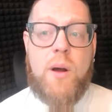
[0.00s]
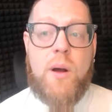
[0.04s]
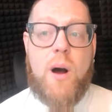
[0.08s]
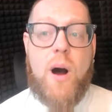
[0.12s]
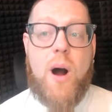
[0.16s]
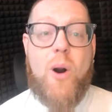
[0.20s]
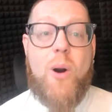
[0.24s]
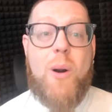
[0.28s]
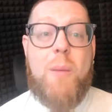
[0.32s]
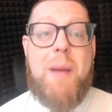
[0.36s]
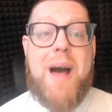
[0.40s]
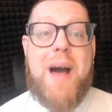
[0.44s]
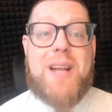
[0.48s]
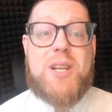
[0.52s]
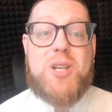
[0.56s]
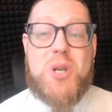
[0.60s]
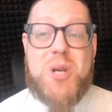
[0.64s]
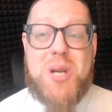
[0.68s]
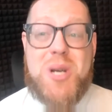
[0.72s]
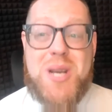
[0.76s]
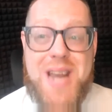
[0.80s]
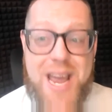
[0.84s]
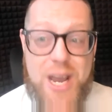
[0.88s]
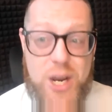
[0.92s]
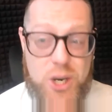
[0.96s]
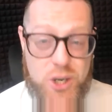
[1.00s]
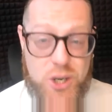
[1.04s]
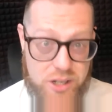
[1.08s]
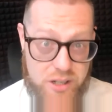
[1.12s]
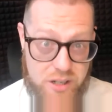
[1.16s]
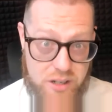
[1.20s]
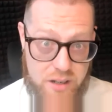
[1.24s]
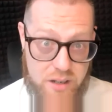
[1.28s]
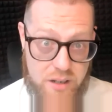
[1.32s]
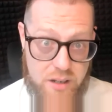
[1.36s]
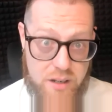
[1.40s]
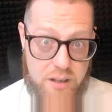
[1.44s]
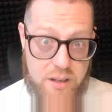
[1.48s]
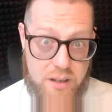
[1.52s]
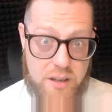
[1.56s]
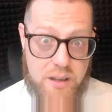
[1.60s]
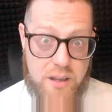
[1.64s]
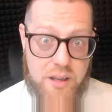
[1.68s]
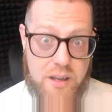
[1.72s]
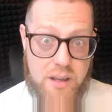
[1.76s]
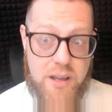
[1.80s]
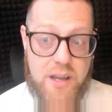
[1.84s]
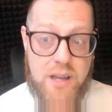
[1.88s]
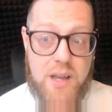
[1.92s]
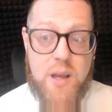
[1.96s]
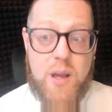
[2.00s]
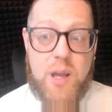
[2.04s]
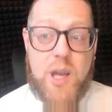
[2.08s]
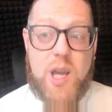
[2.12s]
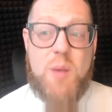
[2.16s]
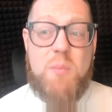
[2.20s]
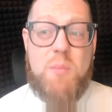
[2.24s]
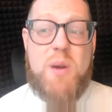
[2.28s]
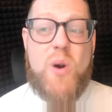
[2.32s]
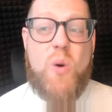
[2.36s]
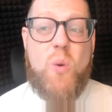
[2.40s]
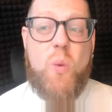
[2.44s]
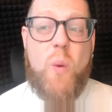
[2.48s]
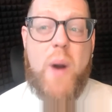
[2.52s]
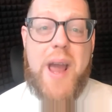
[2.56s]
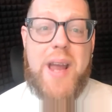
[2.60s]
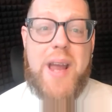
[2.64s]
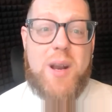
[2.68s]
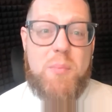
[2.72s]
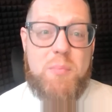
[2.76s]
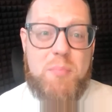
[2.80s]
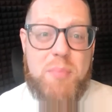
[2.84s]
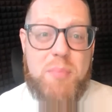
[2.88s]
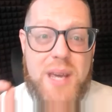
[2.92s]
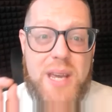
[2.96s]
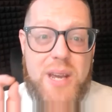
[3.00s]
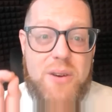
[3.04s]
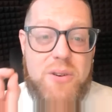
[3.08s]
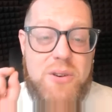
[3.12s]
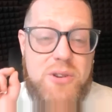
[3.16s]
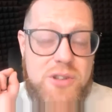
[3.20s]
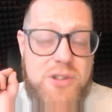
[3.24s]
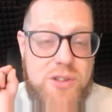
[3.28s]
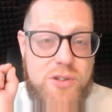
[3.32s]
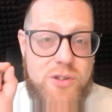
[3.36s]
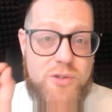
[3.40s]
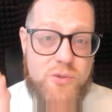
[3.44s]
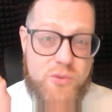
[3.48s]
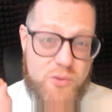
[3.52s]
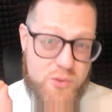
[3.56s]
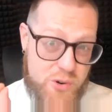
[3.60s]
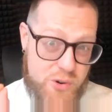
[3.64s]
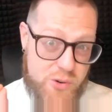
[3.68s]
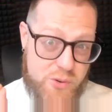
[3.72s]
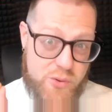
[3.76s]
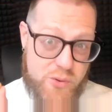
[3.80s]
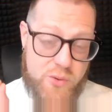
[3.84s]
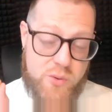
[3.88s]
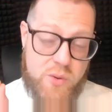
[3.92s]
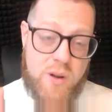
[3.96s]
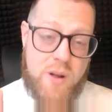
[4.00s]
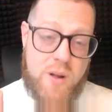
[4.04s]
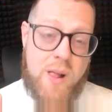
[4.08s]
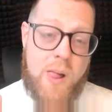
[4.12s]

our imagination, can be a way to pierce through